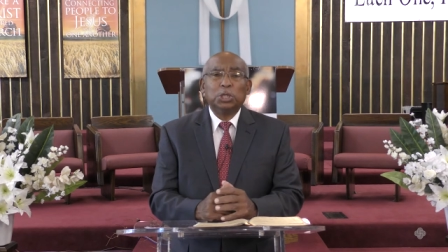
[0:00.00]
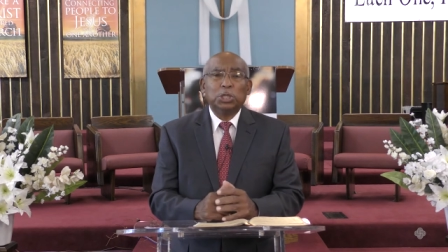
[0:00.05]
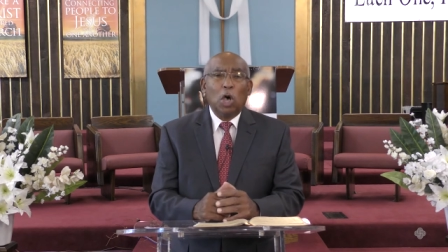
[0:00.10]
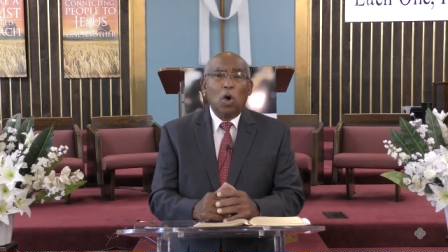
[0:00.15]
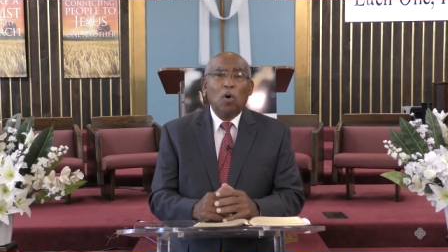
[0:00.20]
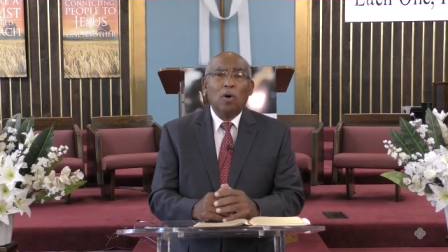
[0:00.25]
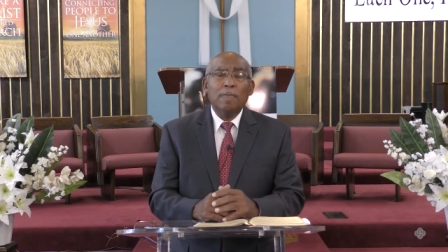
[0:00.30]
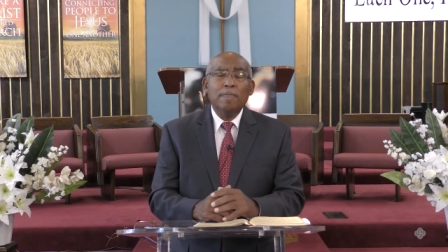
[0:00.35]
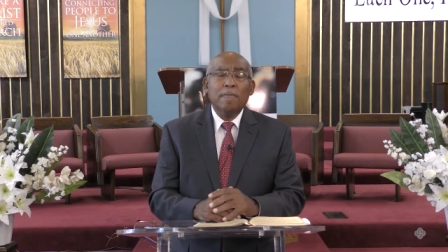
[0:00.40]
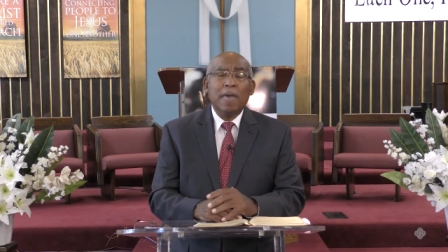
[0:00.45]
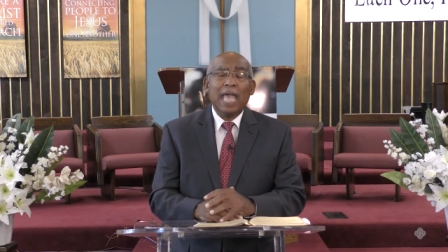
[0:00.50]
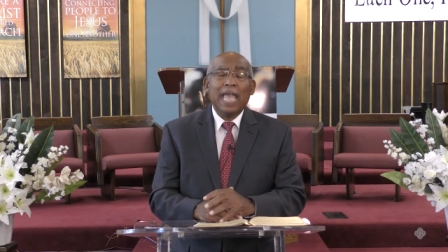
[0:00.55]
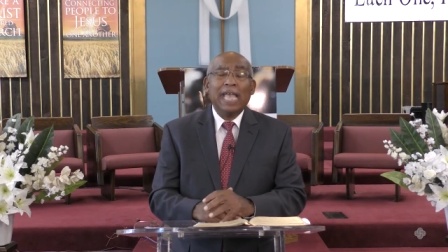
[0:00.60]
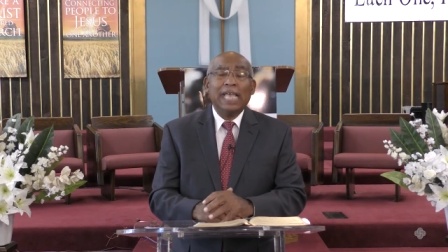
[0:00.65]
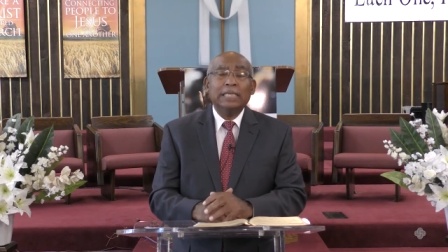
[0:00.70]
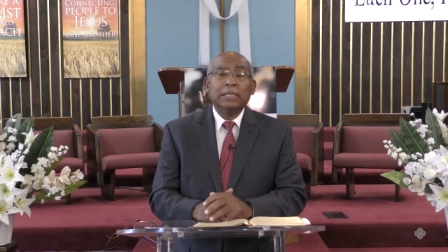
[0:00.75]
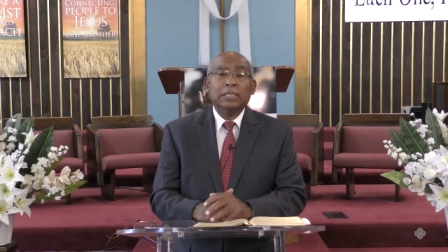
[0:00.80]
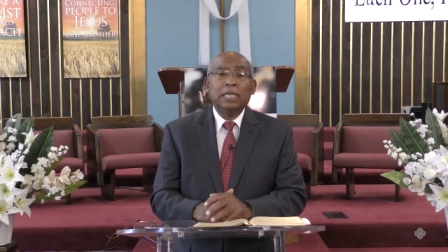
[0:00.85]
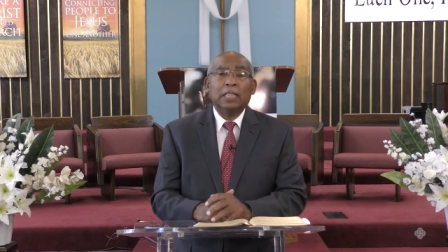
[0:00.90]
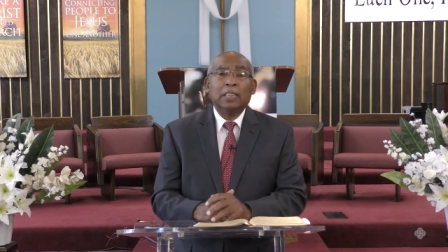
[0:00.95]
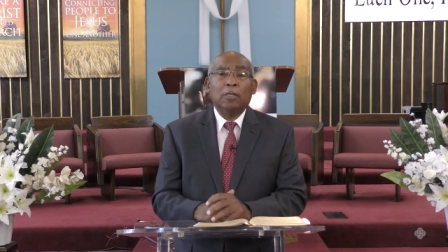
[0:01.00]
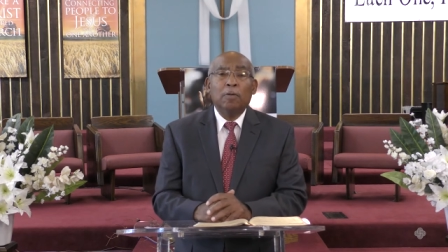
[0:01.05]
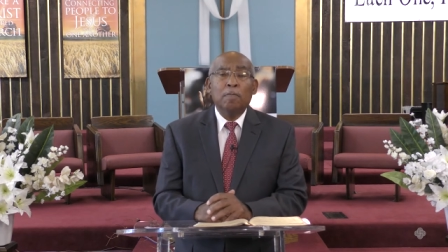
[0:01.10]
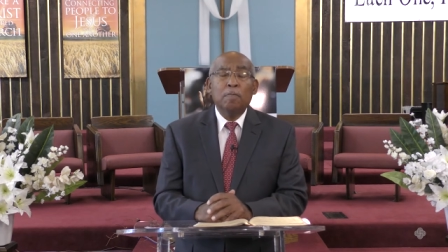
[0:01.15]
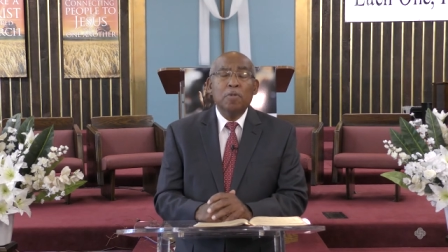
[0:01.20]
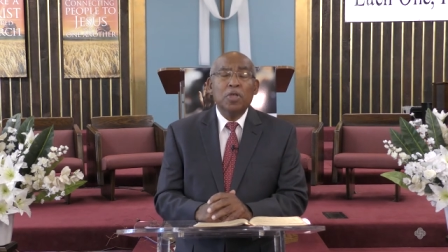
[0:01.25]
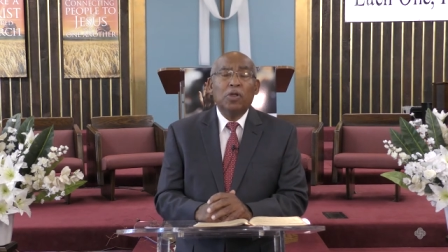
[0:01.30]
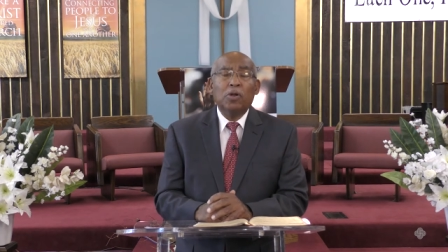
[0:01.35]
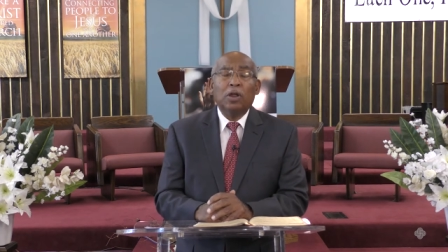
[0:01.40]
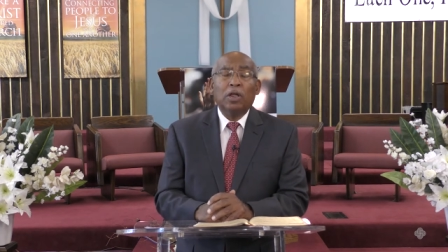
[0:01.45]
so amazed at the
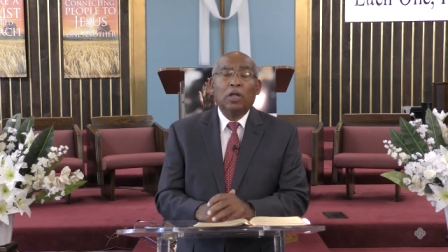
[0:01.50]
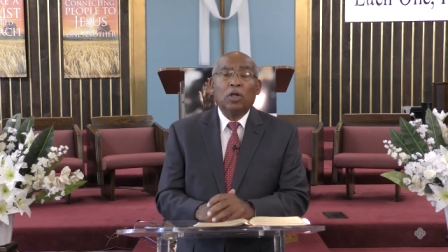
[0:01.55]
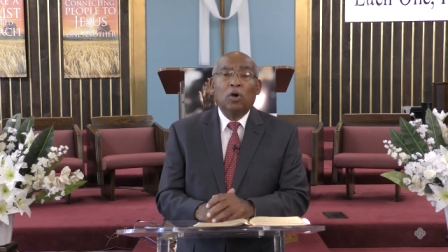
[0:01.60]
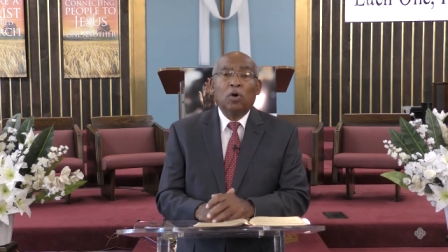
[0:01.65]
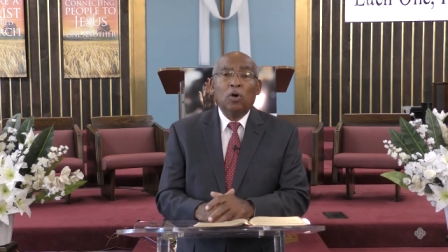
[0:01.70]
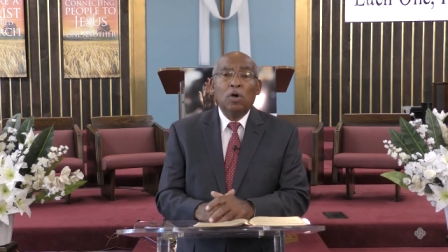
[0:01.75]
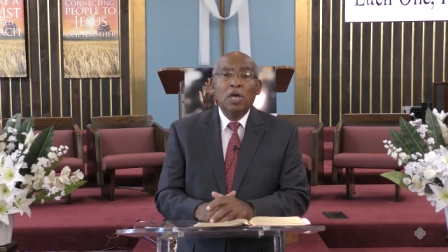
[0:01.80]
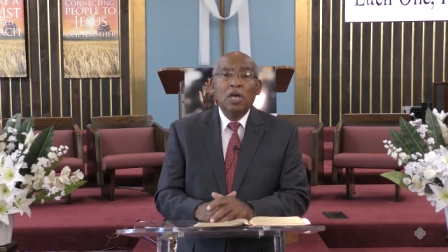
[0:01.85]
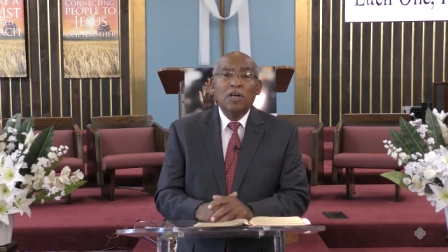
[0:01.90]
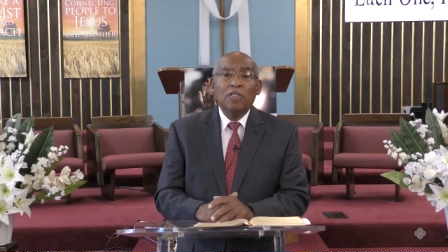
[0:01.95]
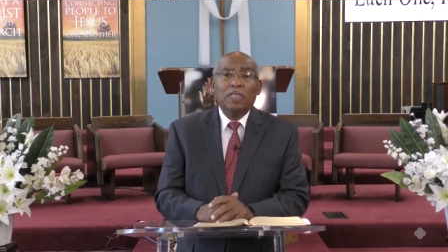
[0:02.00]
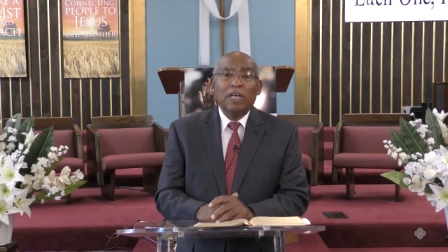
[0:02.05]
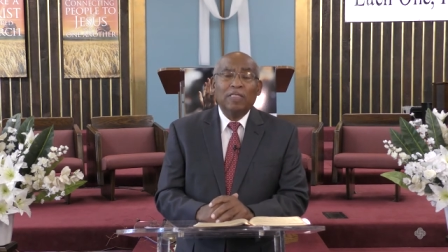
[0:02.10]
miracle